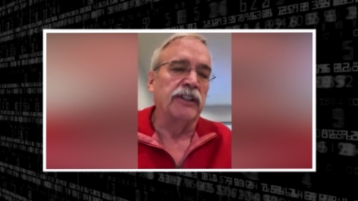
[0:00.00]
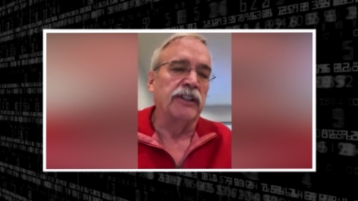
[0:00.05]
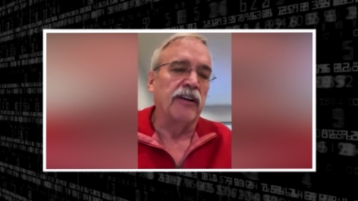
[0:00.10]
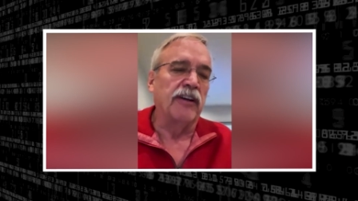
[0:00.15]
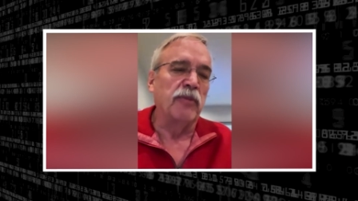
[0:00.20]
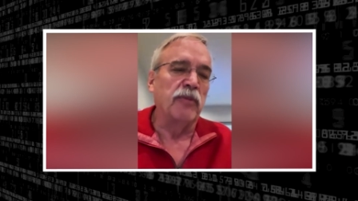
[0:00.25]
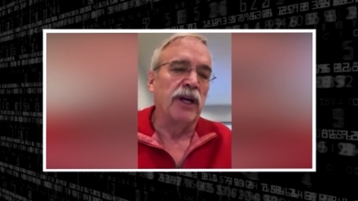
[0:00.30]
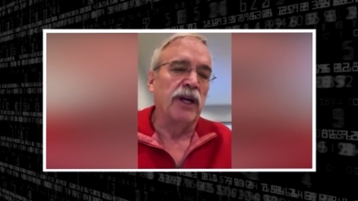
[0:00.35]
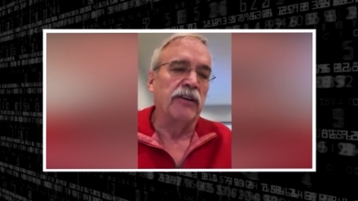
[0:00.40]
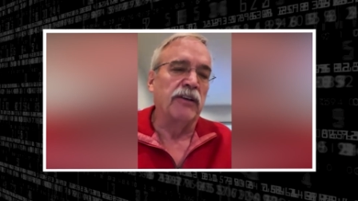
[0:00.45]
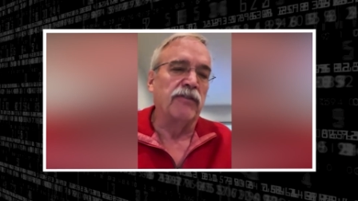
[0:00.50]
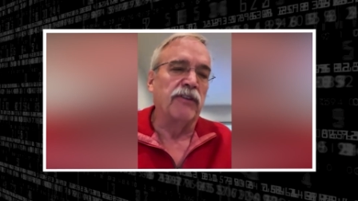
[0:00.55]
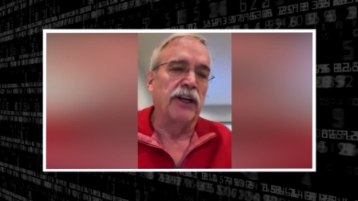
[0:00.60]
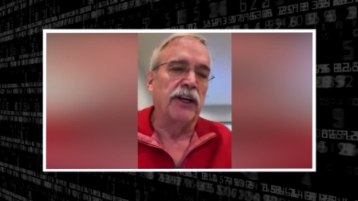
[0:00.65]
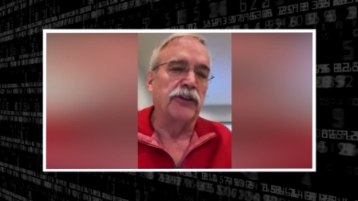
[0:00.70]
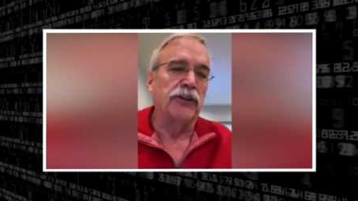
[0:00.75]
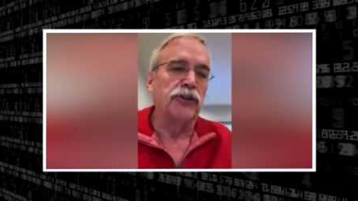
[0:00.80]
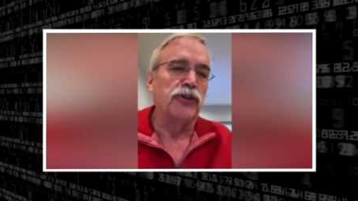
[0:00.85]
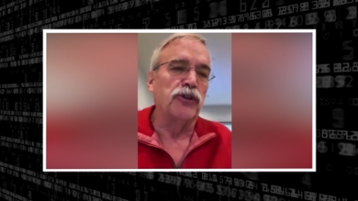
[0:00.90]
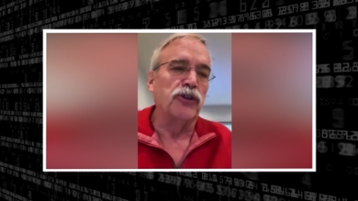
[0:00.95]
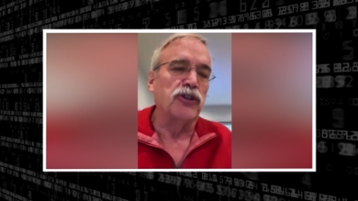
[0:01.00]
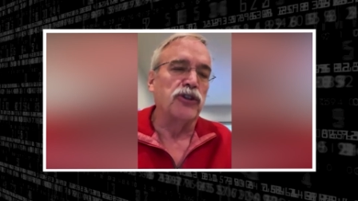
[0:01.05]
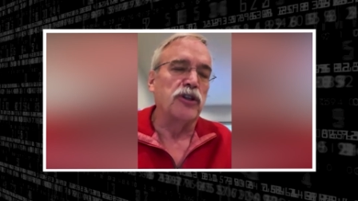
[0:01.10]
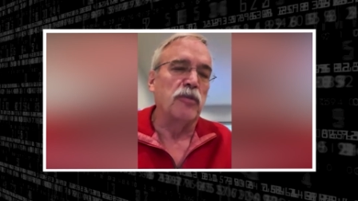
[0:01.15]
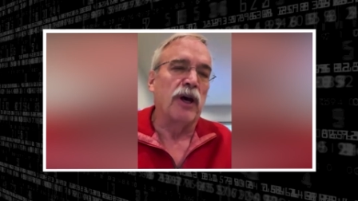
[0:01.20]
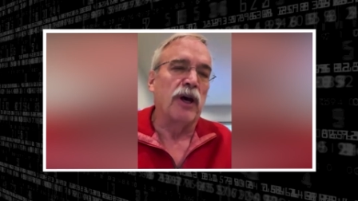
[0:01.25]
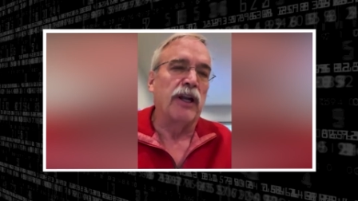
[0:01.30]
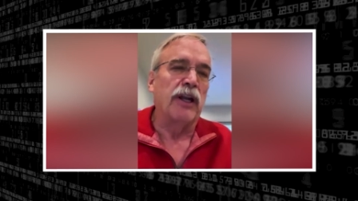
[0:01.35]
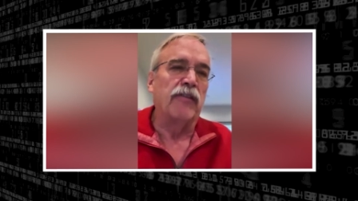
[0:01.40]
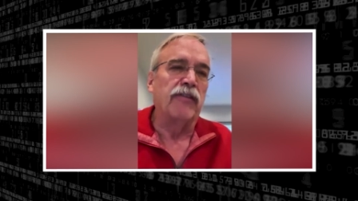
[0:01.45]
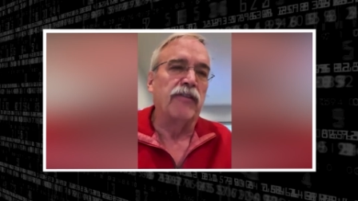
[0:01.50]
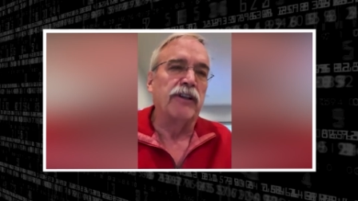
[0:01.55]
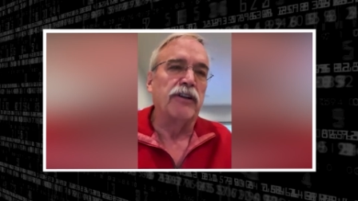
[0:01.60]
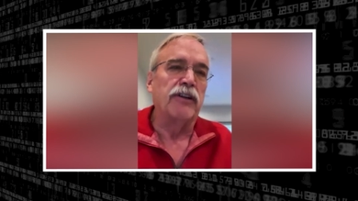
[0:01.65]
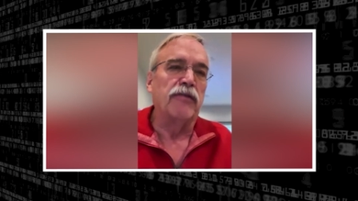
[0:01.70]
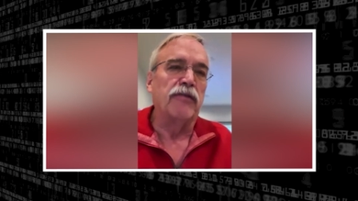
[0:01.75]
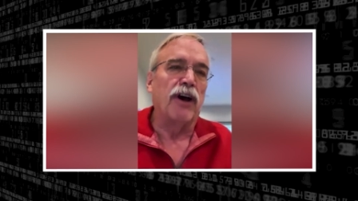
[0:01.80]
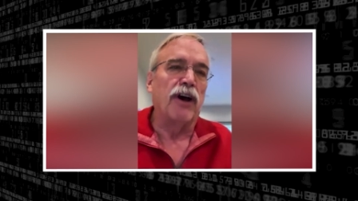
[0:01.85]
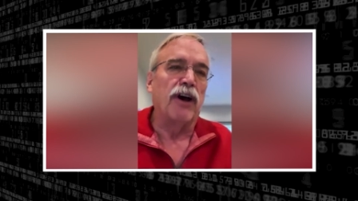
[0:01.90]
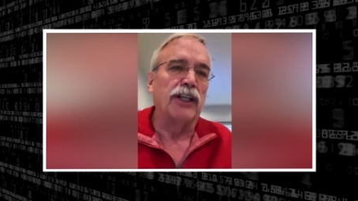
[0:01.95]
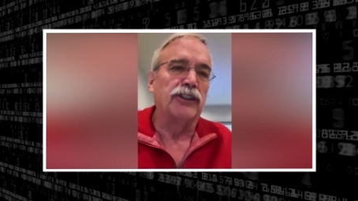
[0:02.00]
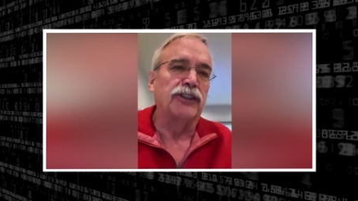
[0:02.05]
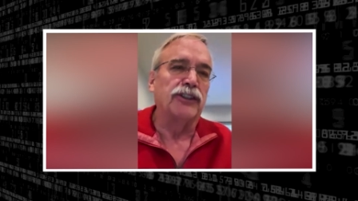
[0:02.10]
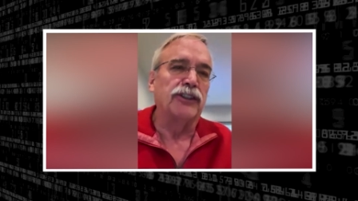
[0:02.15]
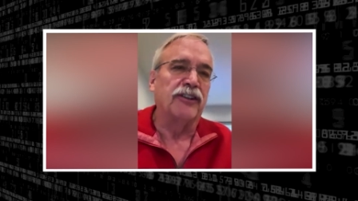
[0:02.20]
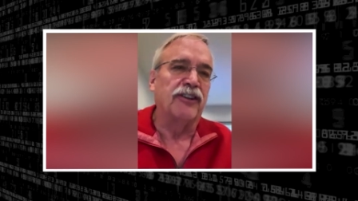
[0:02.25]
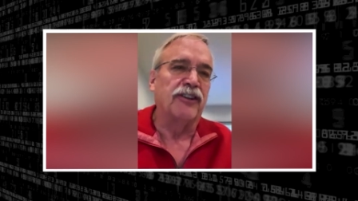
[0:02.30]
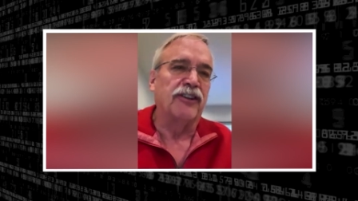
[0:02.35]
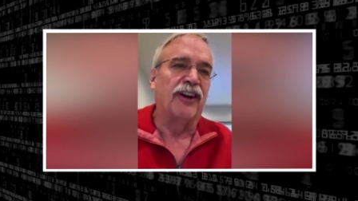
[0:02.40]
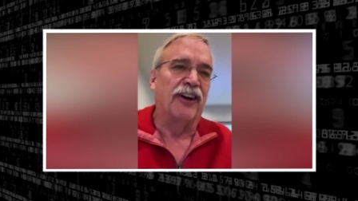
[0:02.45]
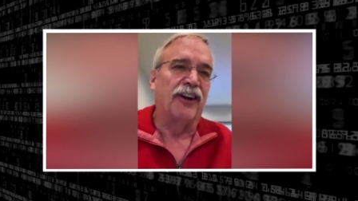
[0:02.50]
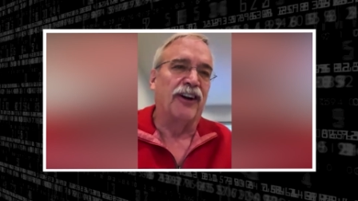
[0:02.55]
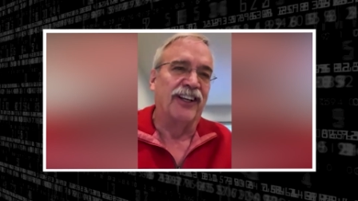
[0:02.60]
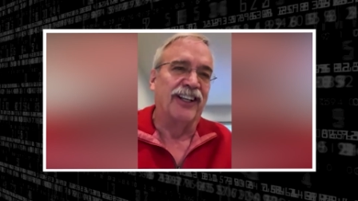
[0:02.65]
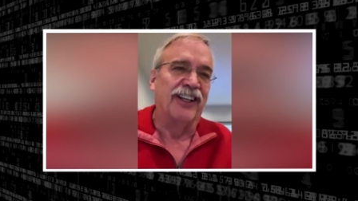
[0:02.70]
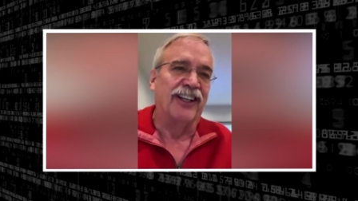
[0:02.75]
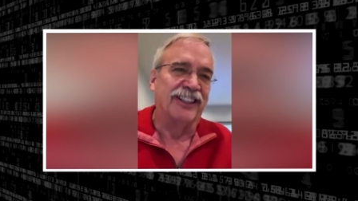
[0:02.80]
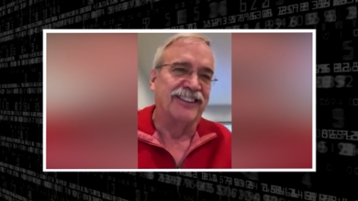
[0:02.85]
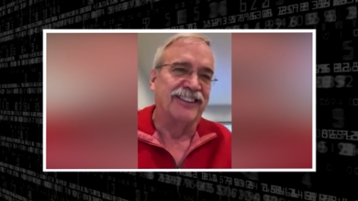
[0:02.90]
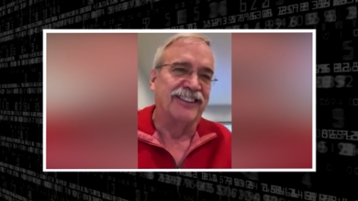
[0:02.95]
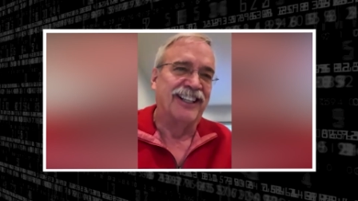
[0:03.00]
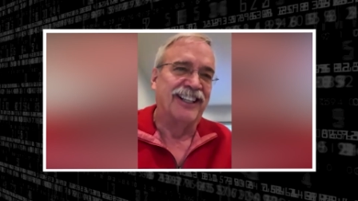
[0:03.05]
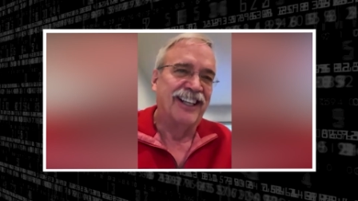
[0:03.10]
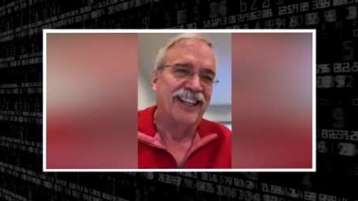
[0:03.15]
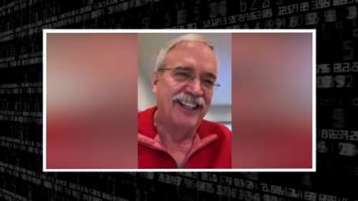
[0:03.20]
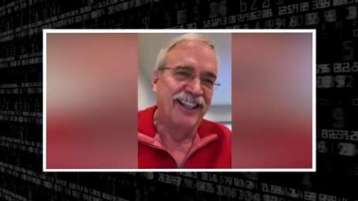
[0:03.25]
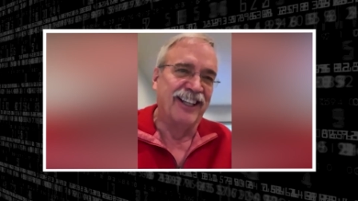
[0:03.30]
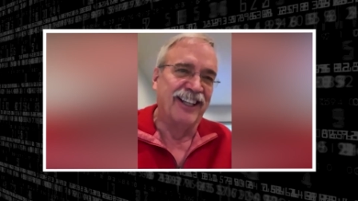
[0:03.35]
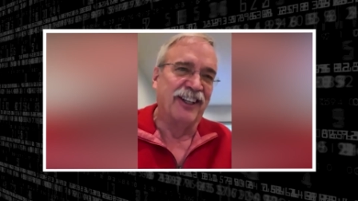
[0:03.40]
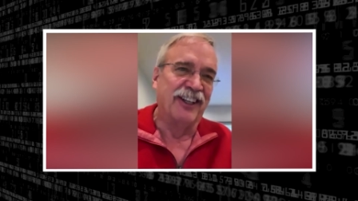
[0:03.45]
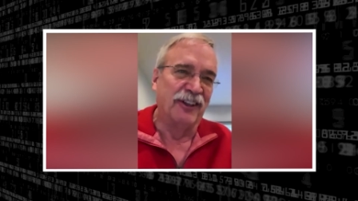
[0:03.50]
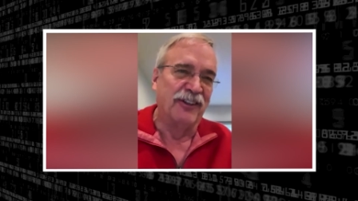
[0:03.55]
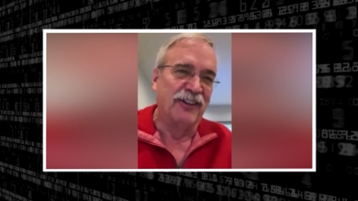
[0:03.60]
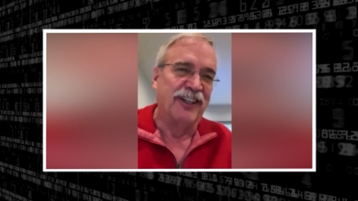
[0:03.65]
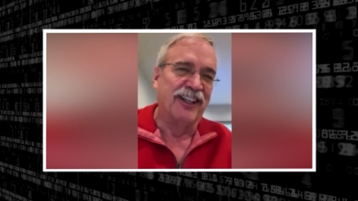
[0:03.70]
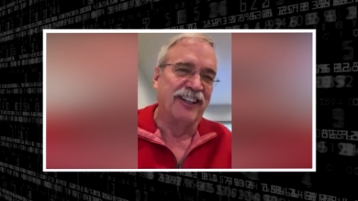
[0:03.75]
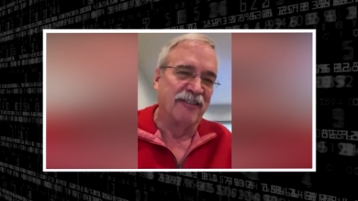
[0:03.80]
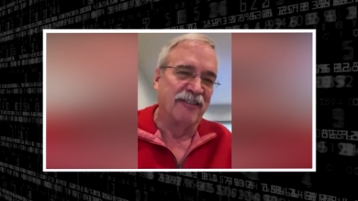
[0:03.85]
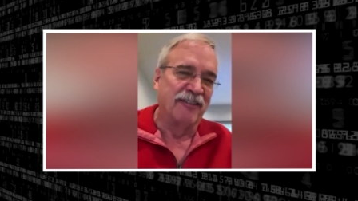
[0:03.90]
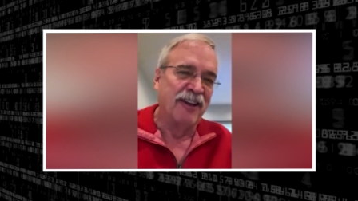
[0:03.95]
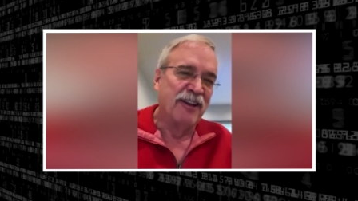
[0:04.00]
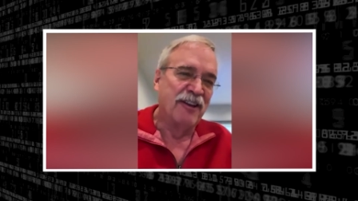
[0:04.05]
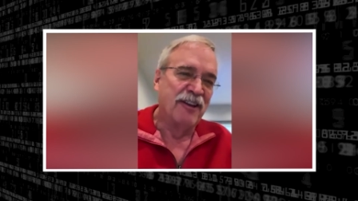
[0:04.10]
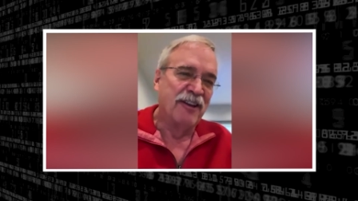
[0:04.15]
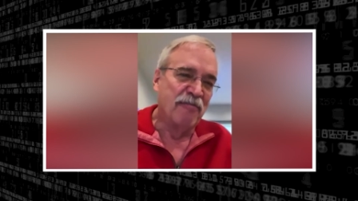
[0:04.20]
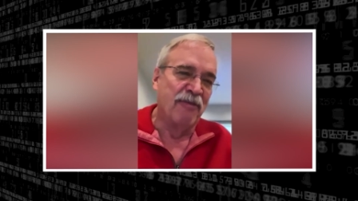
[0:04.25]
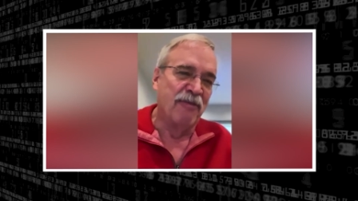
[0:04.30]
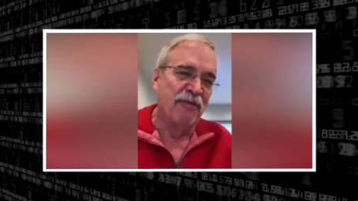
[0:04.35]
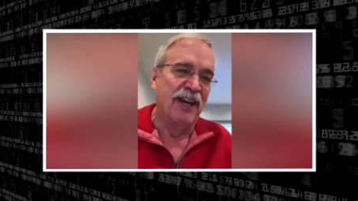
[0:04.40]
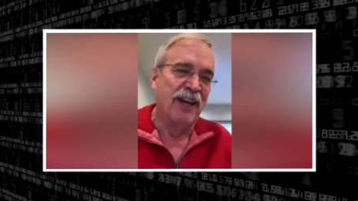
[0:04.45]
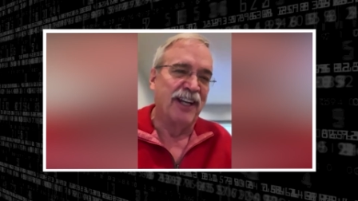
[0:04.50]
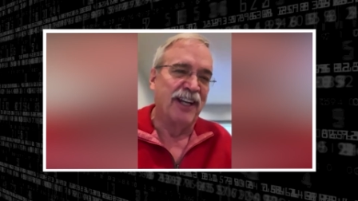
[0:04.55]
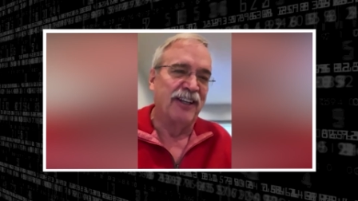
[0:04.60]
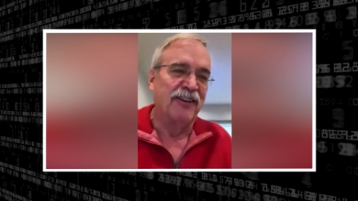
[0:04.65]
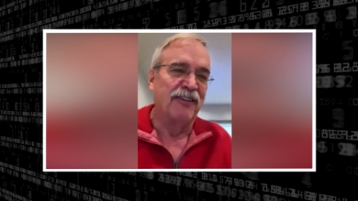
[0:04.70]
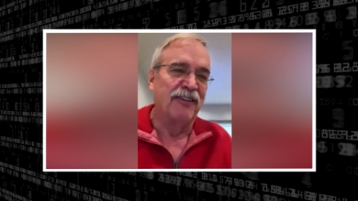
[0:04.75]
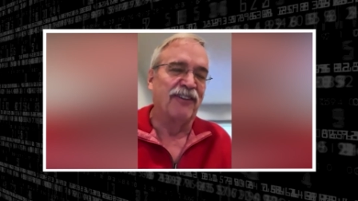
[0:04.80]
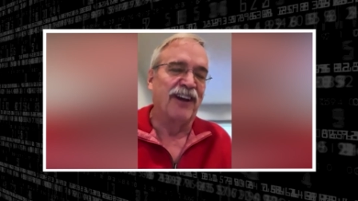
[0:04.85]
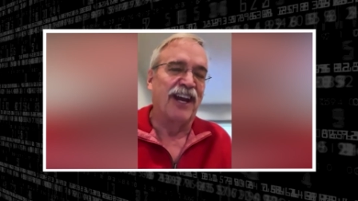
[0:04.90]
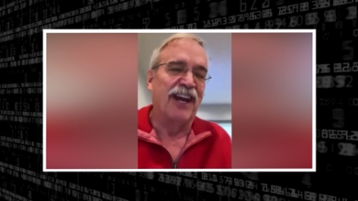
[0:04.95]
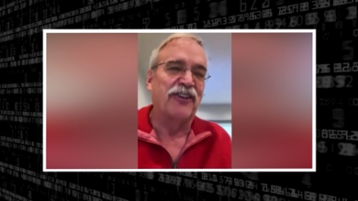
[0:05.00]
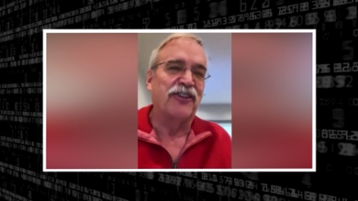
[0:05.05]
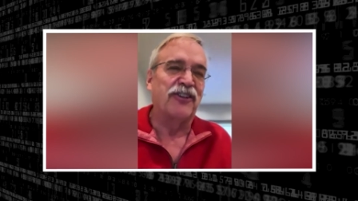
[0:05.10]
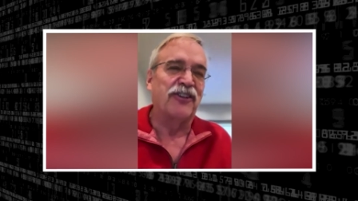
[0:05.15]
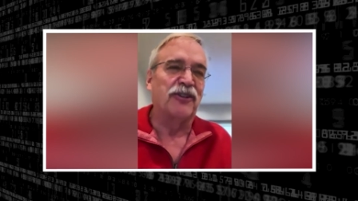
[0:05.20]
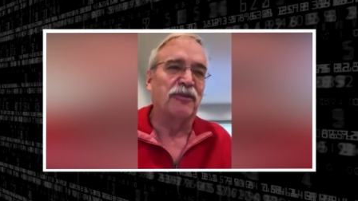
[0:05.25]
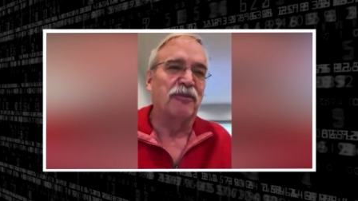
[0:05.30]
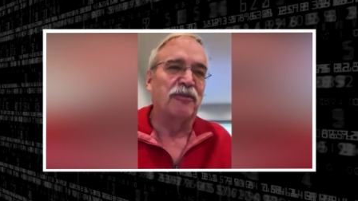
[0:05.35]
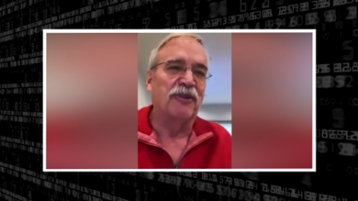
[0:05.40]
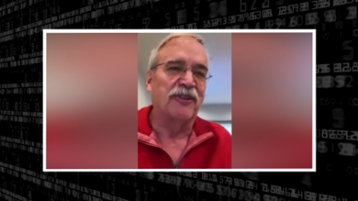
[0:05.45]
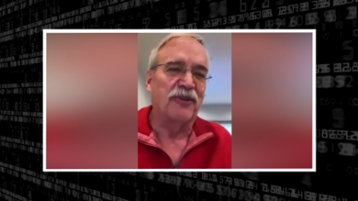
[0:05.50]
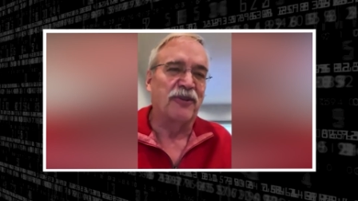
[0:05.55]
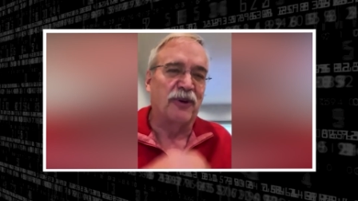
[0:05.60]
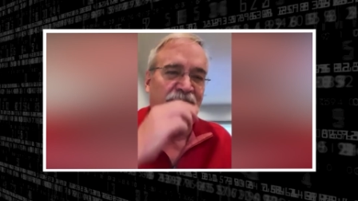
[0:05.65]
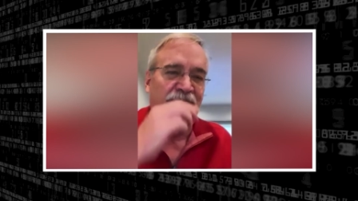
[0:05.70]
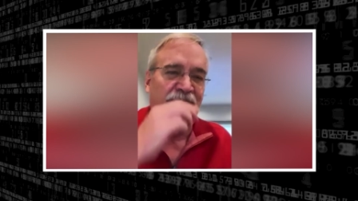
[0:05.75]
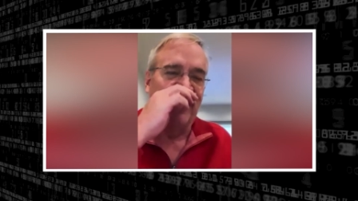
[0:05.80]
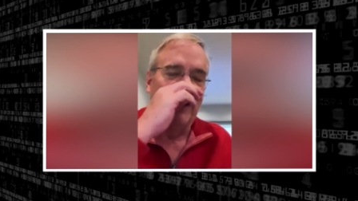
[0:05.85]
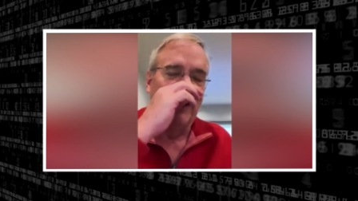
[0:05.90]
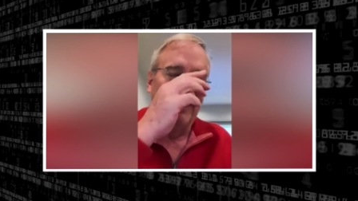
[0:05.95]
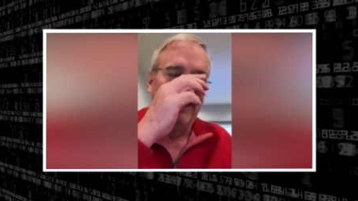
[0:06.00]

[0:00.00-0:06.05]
I've manufactured just about every device that there is that you can manufacture between